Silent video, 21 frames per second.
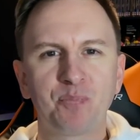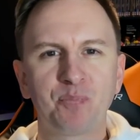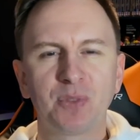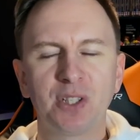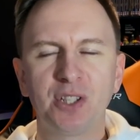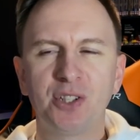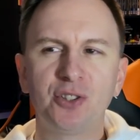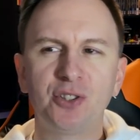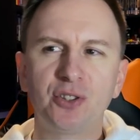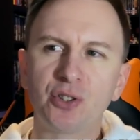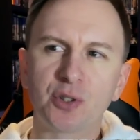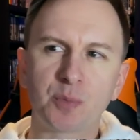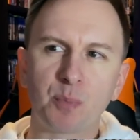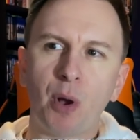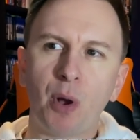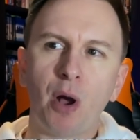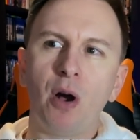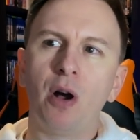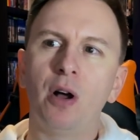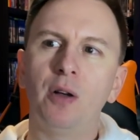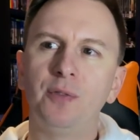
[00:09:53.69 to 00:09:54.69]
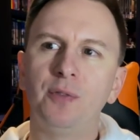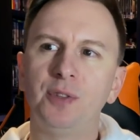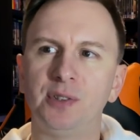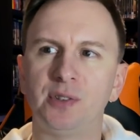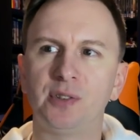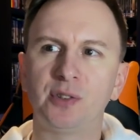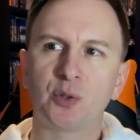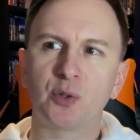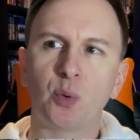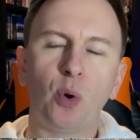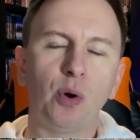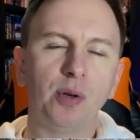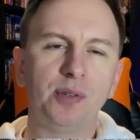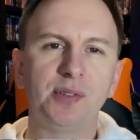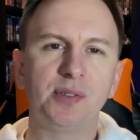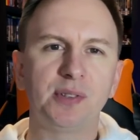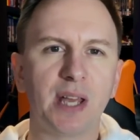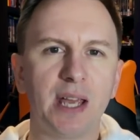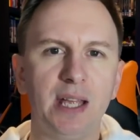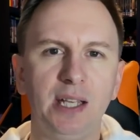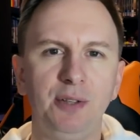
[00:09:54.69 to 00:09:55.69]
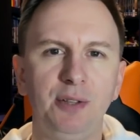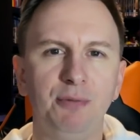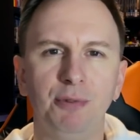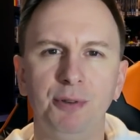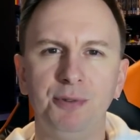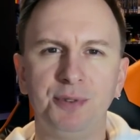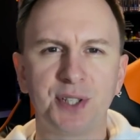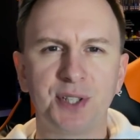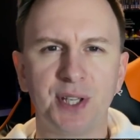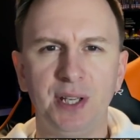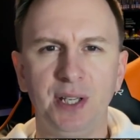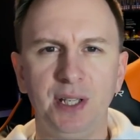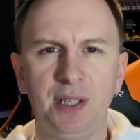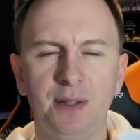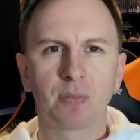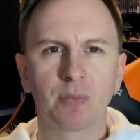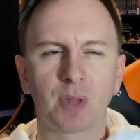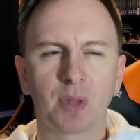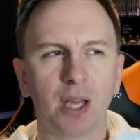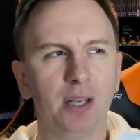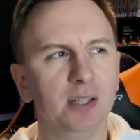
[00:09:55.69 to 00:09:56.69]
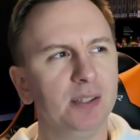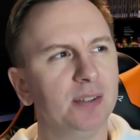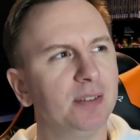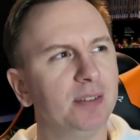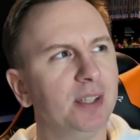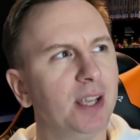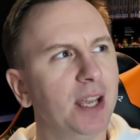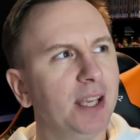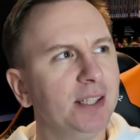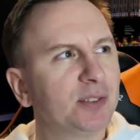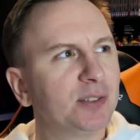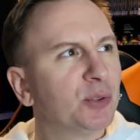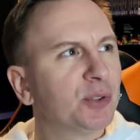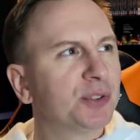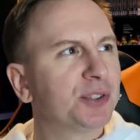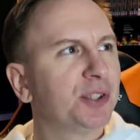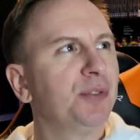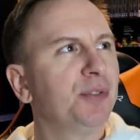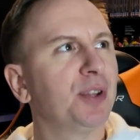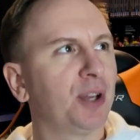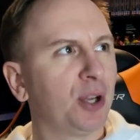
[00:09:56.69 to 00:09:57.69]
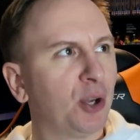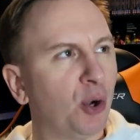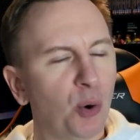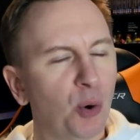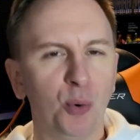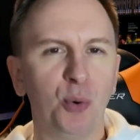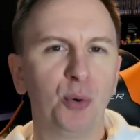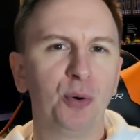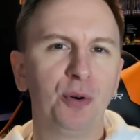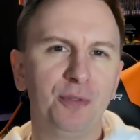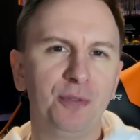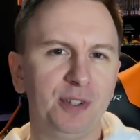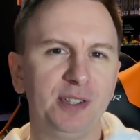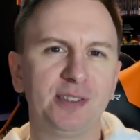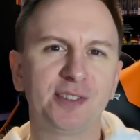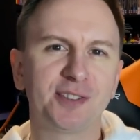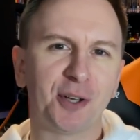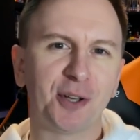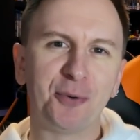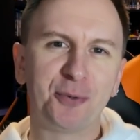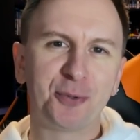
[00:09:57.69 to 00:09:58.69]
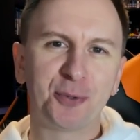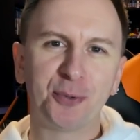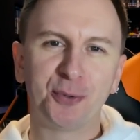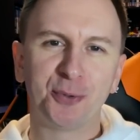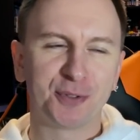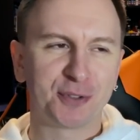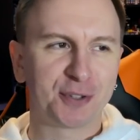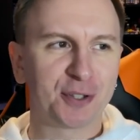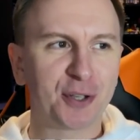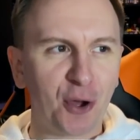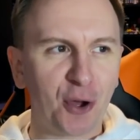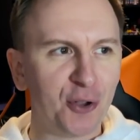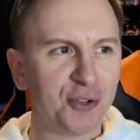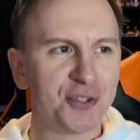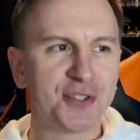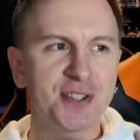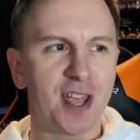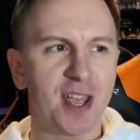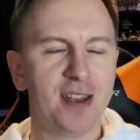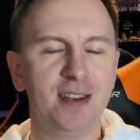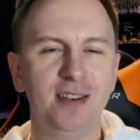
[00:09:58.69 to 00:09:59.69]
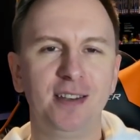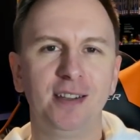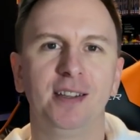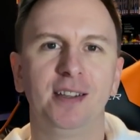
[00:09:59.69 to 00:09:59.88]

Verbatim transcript: This is just part of his twice daily routine. And it's also the core of his so-called content.